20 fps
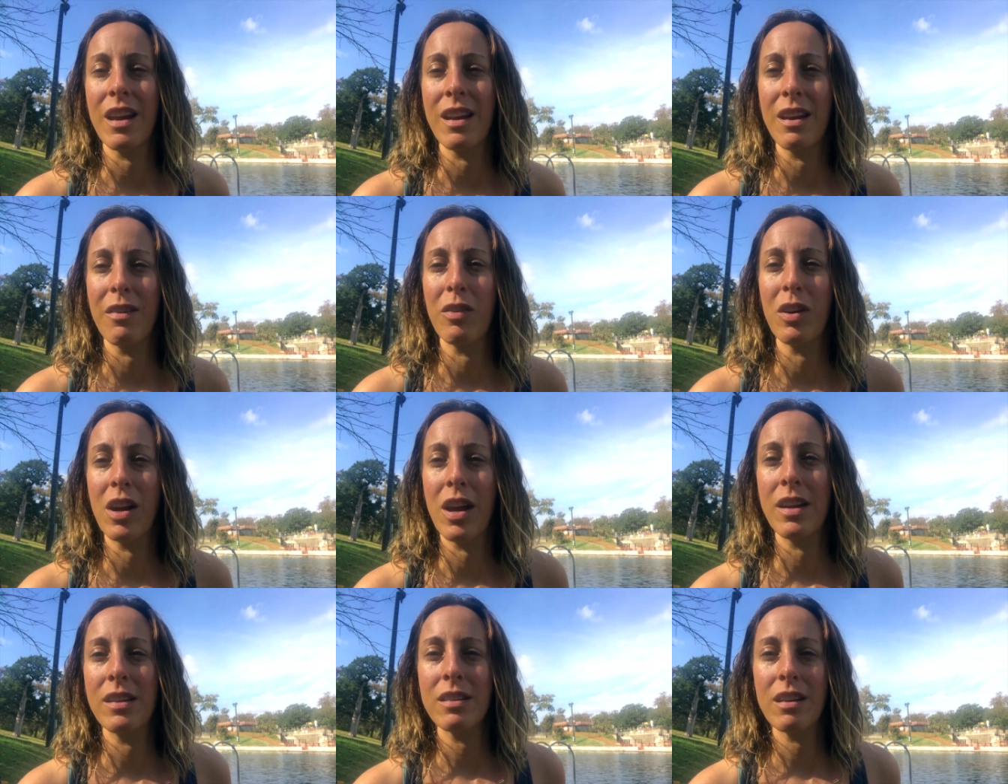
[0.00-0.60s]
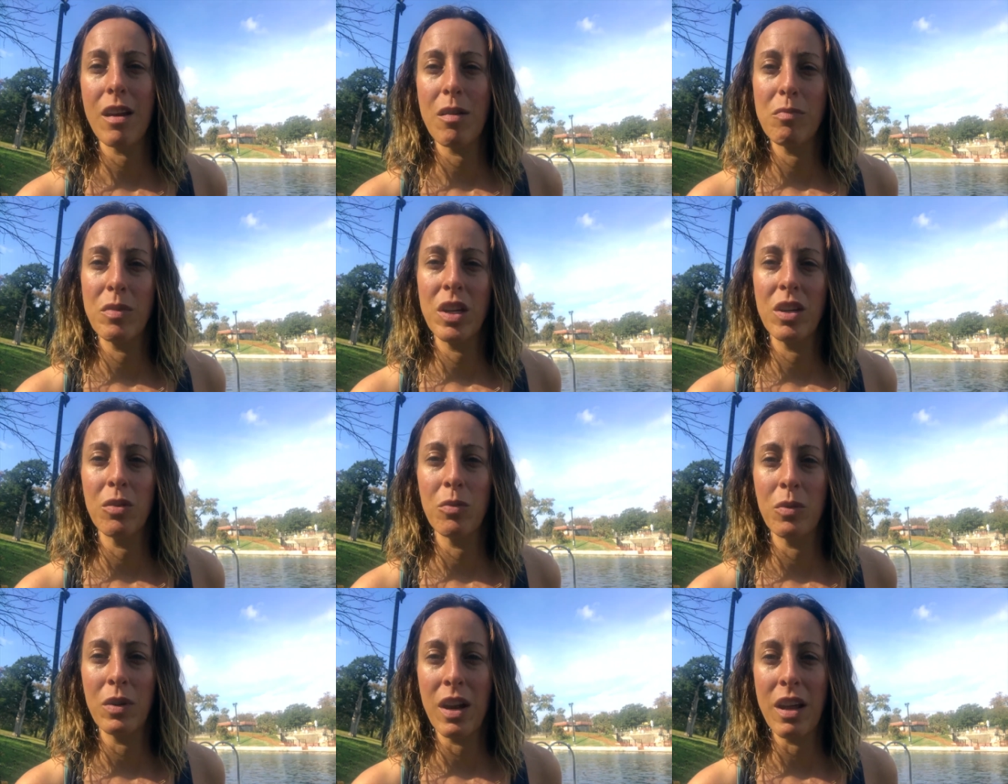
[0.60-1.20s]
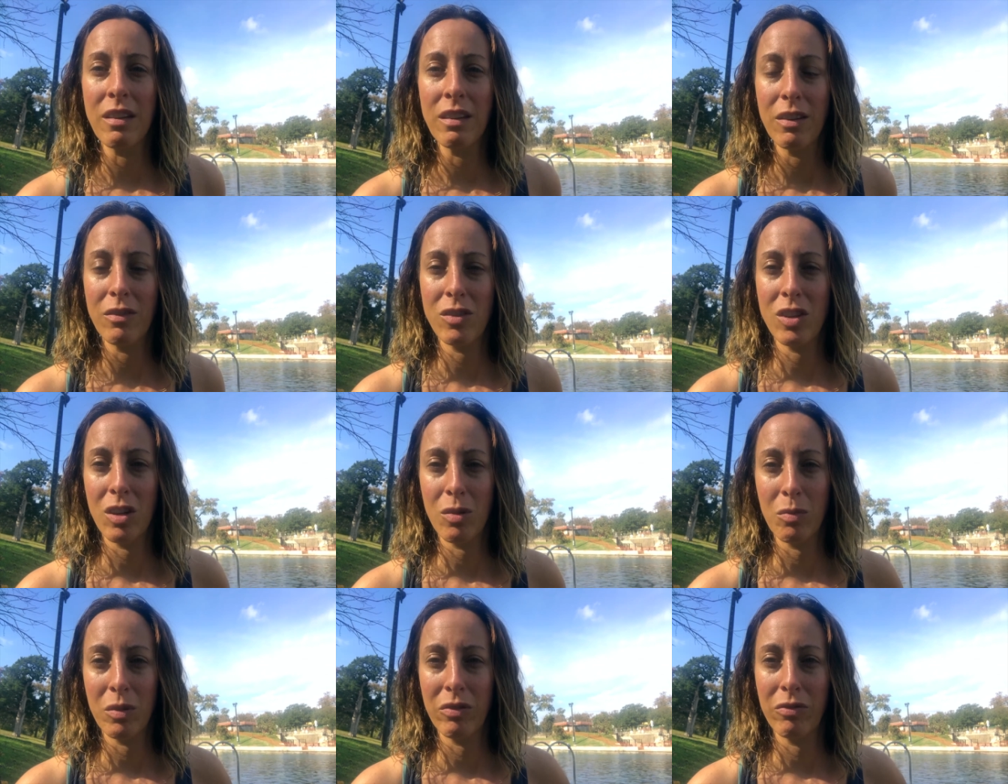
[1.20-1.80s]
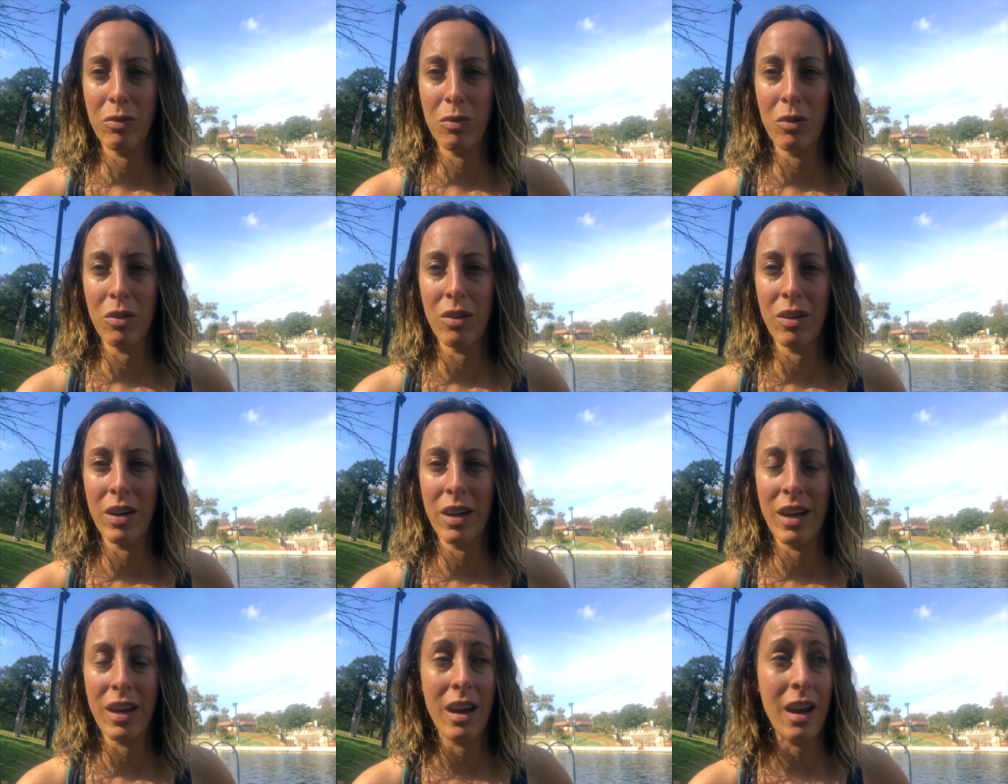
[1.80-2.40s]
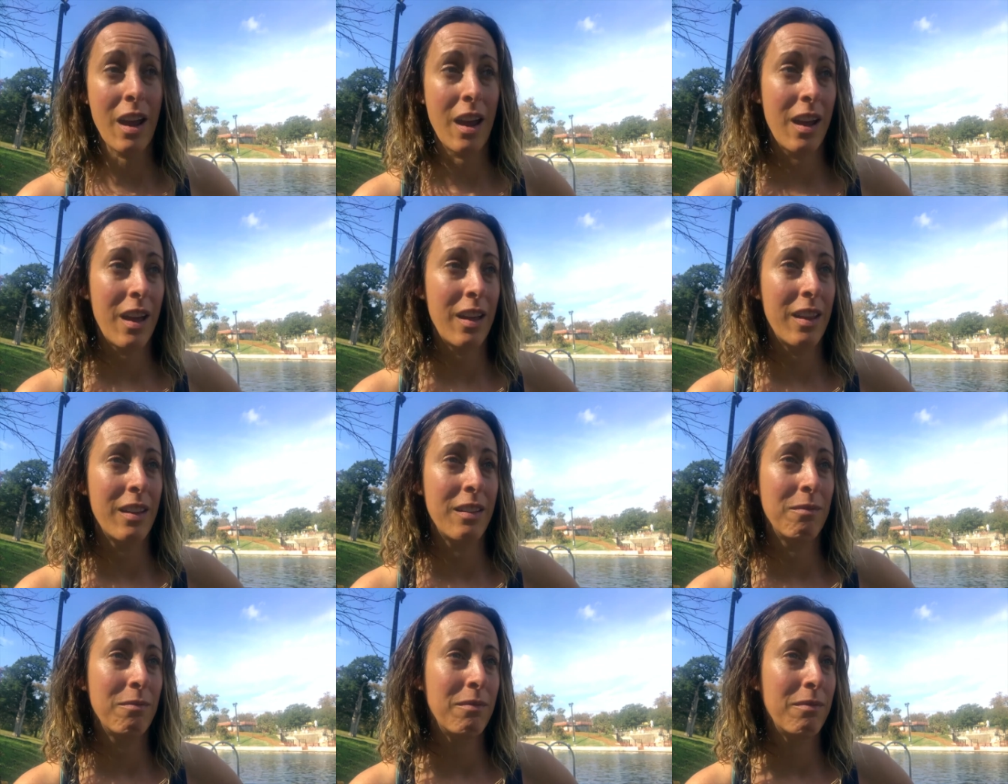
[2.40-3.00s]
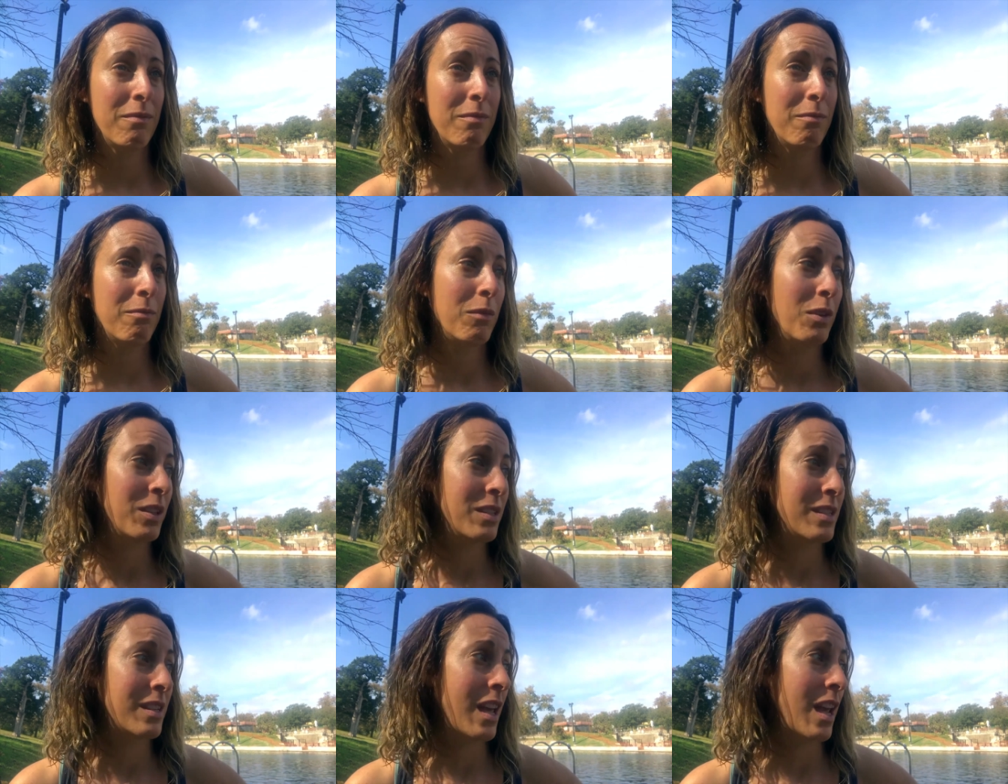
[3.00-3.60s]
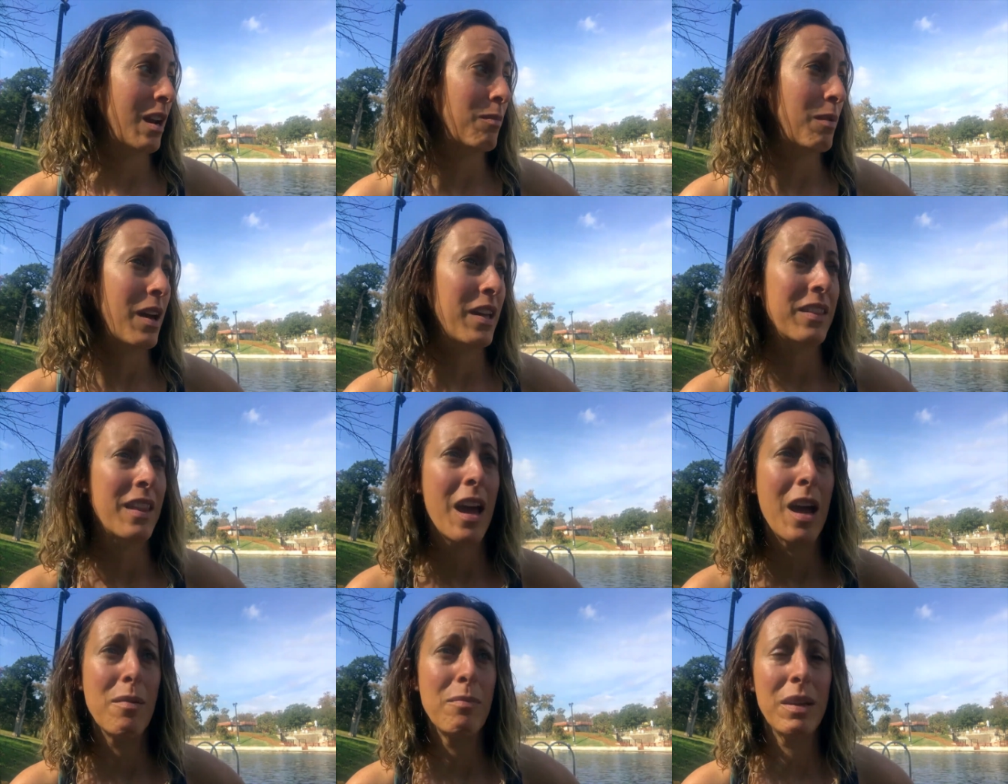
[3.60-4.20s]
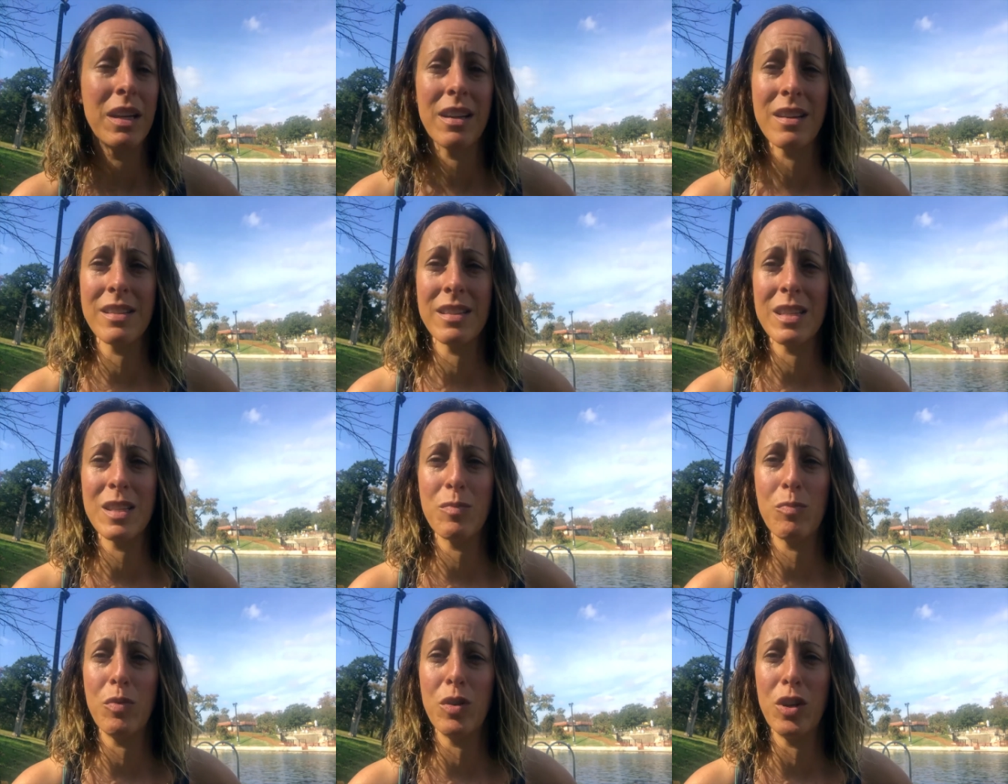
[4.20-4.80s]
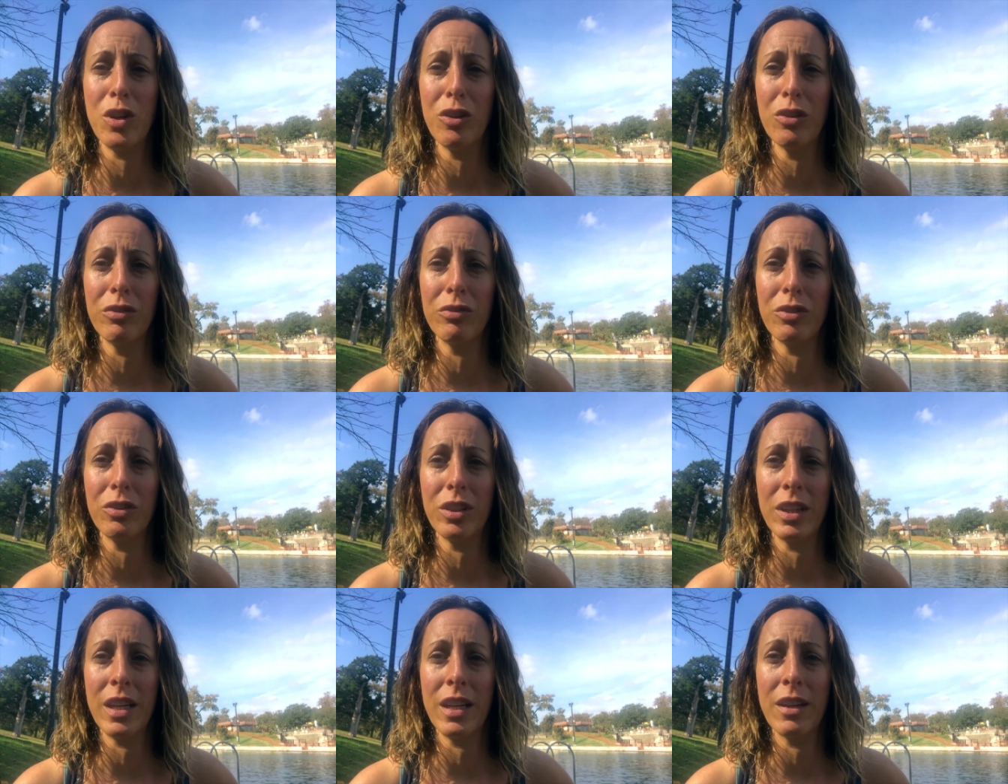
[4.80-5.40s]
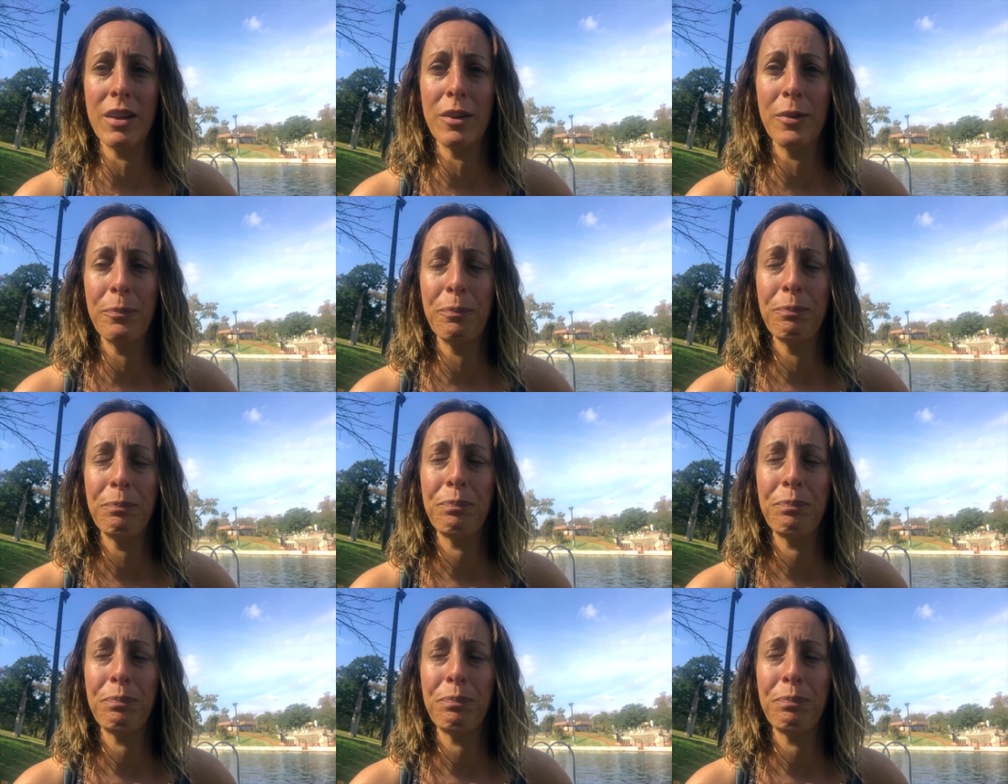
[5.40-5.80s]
I never got to come here when I lived here before, and I'm really sad about that because it's beautiful here.